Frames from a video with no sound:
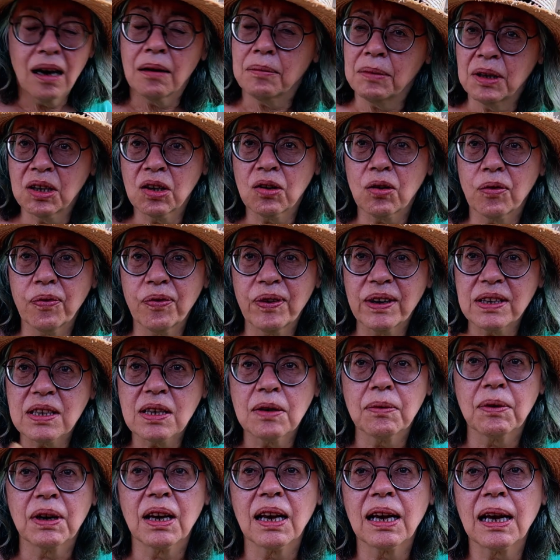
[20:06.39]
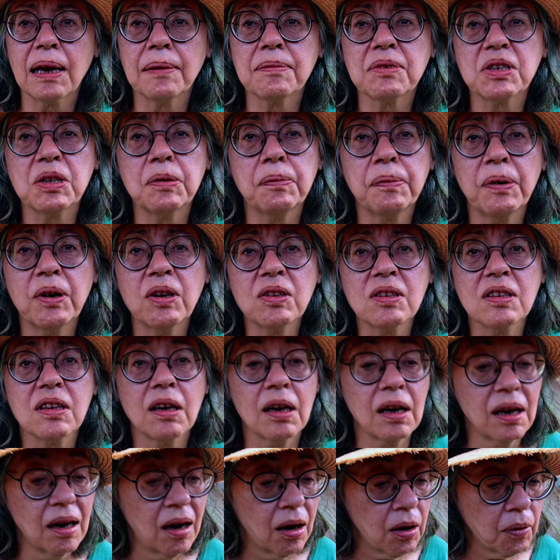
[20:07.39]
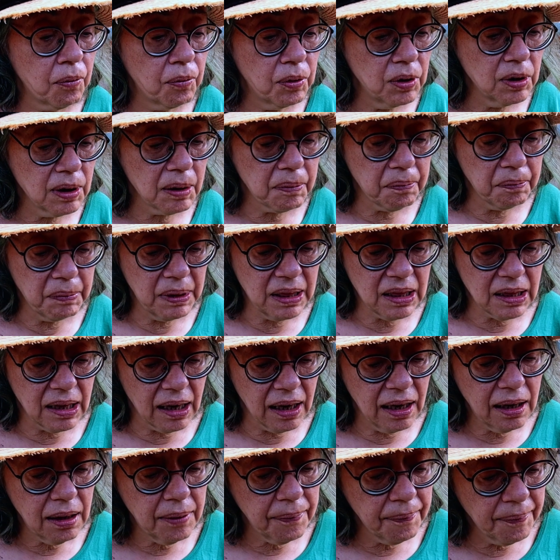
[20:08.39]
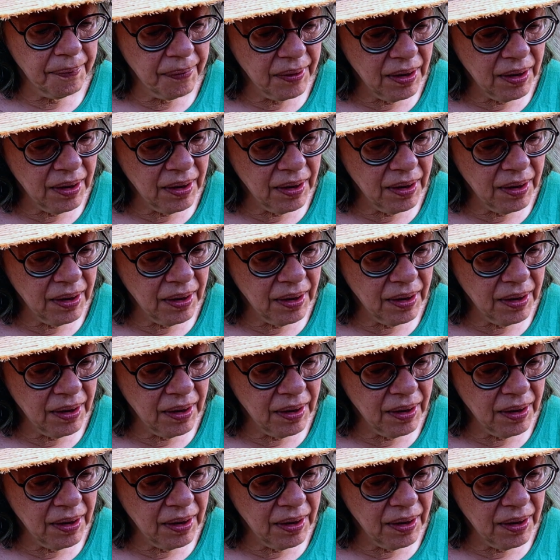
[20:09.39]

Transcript: I'm a little fussy when it comes to pots, I will admit that.